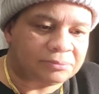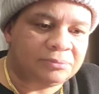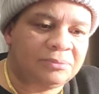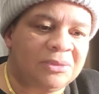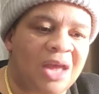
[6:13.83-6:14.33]

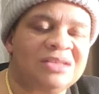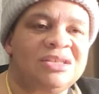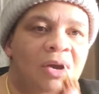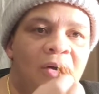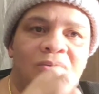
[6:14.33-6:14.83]
I said,
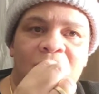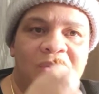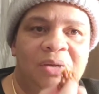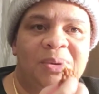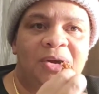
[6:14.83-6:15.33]
oh no, here
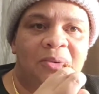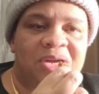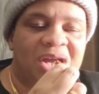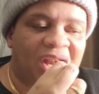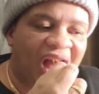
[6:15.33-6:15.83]
we go
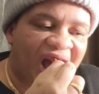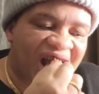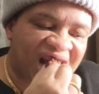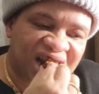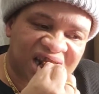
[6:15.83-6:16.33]
again.
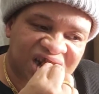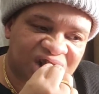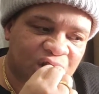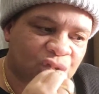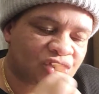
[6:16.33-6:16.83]

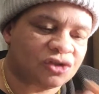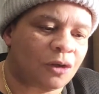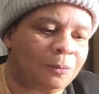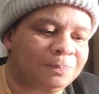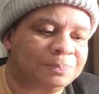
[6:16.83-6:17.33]
So
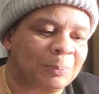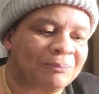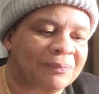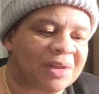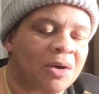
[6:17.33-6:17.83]

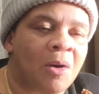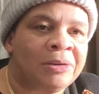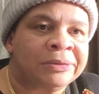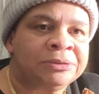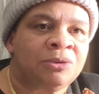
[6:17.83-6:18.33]

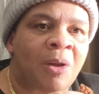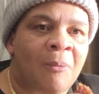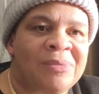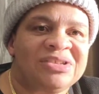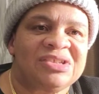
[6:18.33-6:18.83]

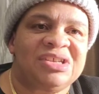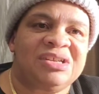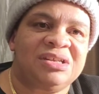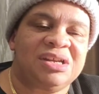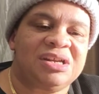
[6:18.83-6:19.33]
once I seen the
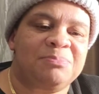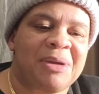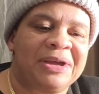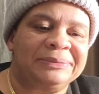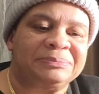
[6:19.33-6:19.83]
knee in the
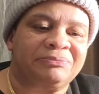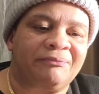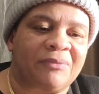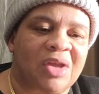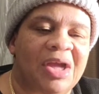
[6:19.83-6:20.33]
back,
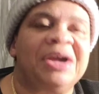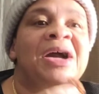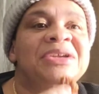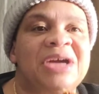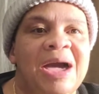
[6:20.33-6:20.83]
it kind
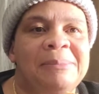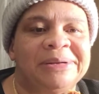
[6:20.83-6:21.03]
of got me.